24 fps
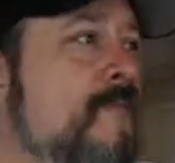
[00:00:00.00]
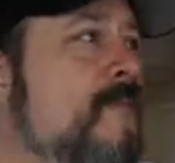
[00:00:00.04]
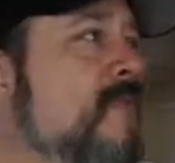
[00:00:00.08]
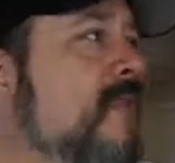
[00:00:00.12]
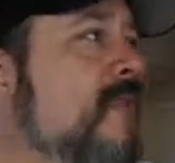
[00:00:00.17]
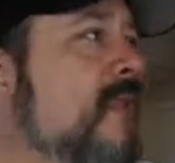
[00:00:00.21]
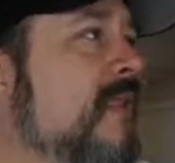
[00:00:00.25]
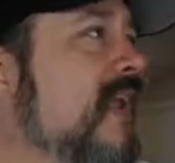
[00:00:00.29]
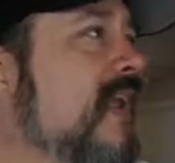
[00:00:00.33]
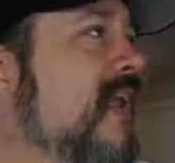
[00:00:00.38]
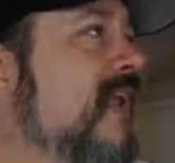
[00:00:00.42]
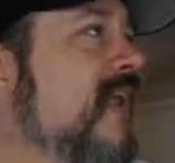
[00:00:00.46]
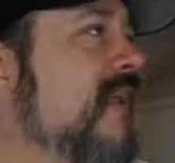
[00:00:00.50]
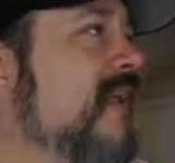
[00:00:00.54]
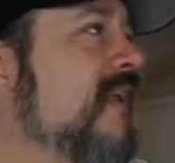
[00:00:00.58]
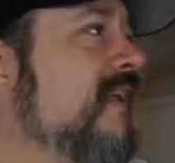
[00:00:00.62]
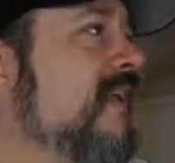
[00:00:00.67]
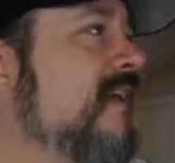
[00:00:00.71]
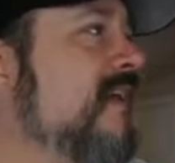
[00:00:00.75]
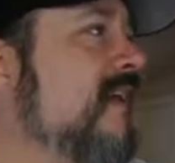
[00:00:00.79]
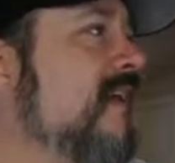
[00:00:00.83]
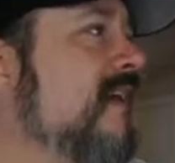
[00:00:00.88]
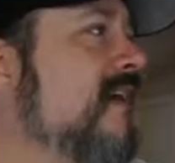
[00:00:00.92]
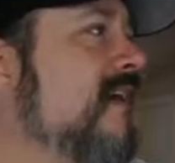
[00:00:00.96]
And
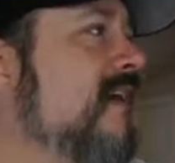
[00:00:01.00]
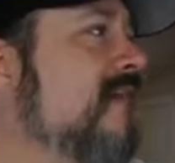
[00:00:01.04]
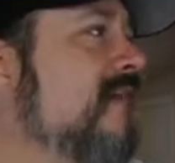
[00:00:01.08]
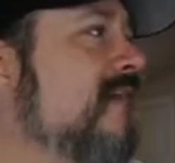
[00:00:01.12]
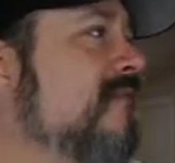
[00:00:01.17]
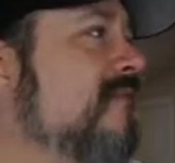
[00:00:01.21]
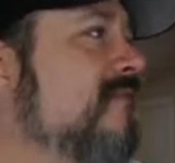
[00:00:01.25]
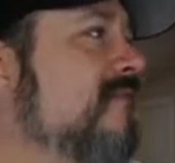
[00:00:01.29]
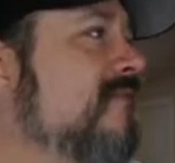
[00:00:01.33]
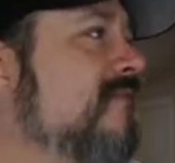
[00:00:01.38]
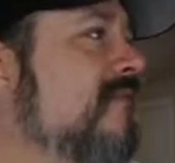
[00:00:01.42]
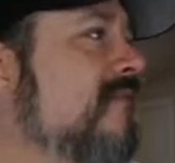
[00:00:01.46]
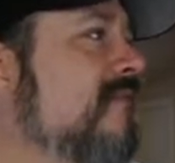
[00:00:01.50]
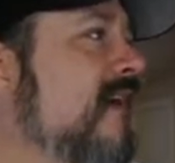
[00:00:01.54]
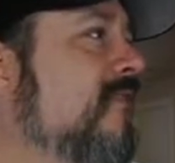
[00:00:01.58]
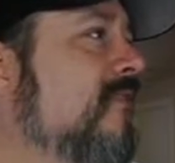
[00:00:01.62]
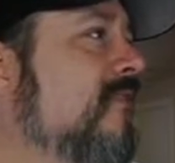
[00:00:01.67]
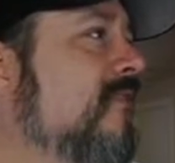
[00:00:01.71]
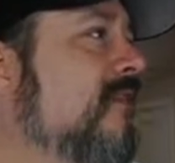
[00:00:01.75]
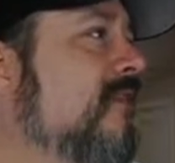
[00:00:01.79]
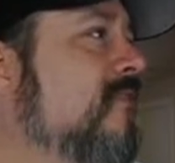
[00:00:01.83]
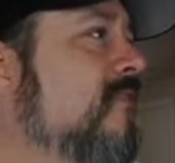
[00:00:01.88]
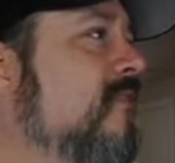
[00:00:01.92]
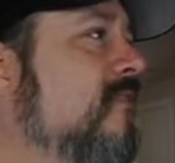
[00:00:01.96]
I don't
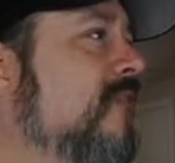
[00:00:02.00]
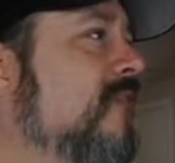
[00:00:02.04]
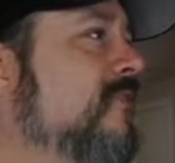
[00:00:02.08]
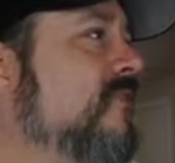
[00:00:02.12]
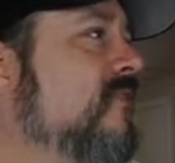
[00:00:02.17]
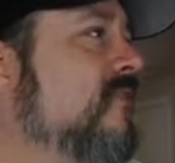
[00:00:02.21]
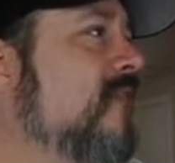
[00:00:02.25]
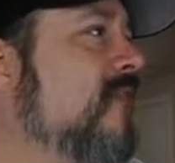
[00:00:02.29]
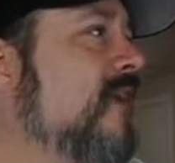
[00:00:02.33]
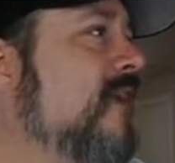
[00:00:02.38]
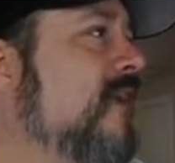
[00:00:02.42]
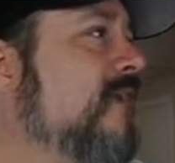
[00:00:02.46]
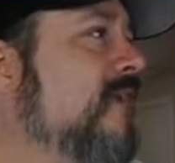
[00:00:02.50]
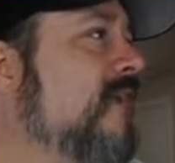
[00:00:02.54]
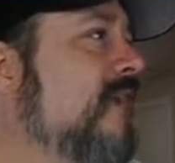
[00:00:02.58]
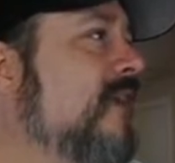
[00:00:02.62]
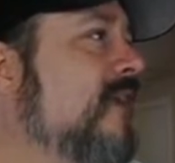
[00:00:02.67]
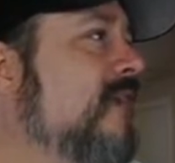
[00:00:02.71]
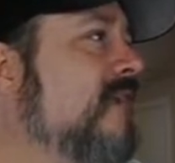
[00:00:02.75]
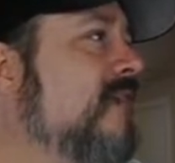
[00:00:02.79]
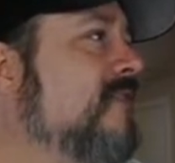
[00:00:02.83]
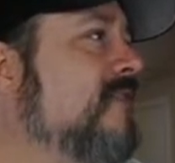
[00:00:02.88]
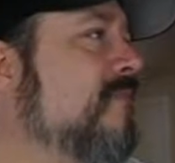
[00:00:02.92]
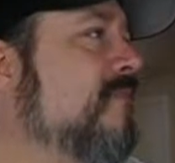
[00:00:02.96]
need to register
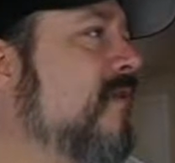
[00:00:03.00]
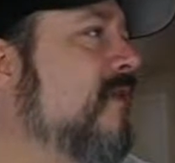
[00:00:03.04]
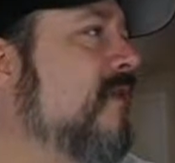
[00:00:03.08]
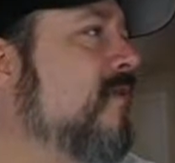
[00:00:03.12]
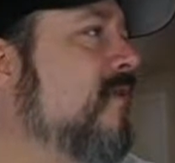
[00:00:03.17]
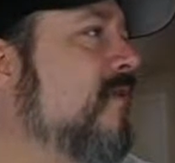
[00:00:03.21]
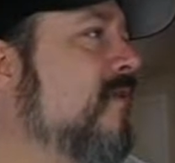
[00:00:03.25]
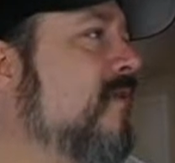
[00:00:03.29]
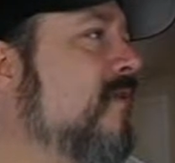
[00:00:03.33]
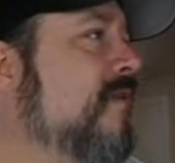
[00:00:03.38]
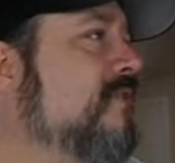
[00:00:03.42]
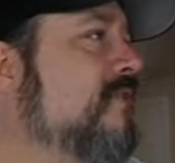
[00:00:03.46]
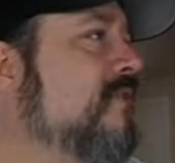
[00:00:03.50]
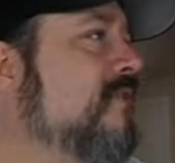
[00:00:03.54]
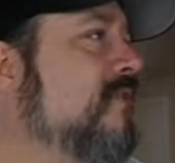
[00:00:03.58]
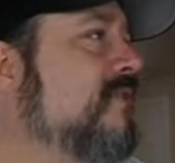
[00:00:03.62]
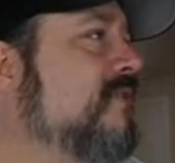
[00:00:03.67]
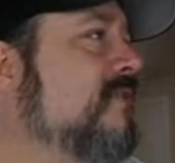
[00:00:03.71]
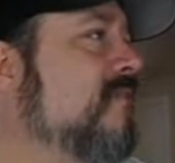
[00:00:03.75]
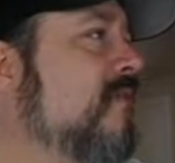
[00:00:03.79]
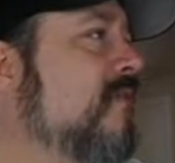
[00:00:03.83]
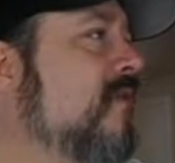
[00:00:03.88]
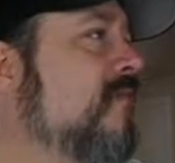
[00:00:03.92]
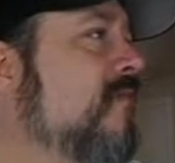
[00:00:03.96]
anything, so bear with me just a
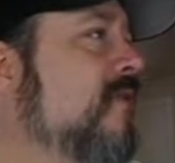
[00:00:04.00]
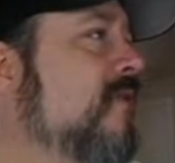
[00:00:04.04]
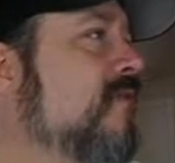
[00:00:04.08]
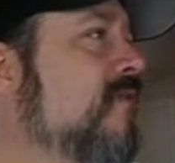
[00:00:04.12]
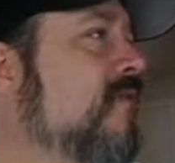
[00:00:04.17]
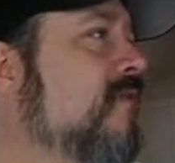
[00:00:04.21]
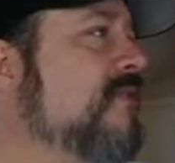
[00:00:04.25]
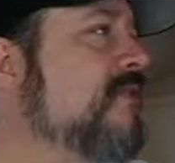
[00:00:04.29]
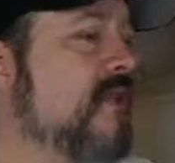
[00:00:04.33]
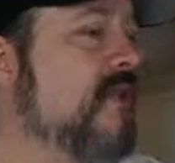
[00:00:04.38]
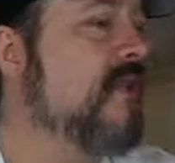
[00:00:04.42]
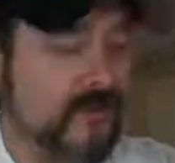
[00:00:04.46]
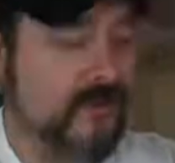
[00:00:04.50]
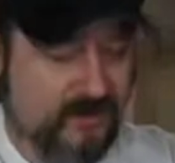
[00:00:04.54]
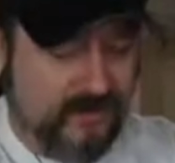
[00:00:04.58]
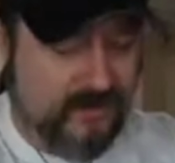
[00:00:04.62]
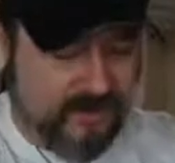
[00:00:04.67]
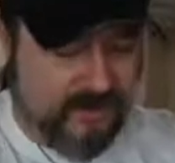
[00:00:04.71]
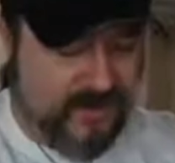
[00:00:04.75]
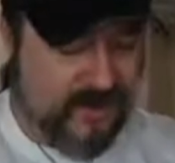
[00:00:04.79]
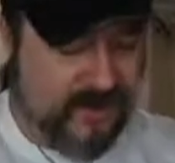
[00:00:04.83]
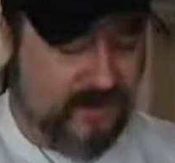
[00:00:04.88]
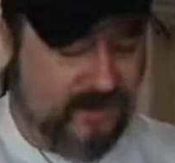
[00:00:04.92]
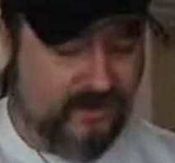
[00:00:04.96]
moment. We're just going to go to
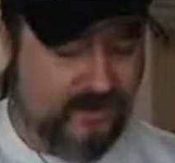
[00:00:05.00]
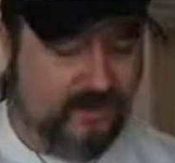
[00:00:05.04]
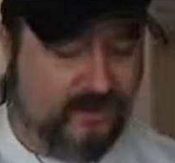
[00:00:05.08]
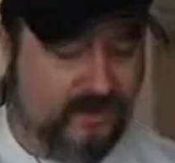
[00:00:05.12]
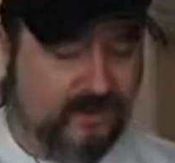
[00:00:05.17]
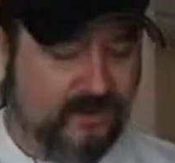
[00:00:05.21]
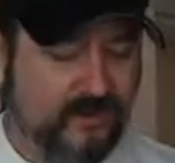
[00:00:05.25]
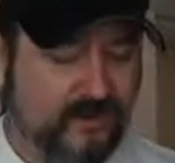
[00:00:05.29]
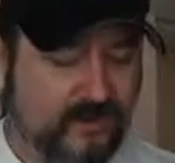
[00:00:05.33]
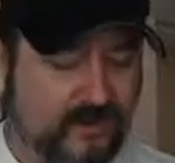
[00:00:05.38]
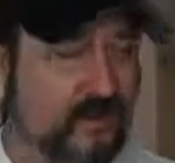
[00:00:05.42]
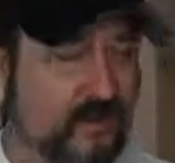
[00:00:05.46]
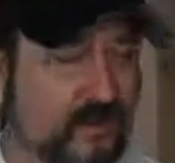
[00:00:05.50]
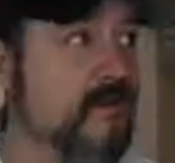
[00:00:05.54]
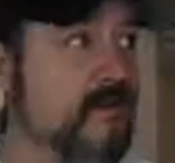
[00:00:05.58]
nikon.com.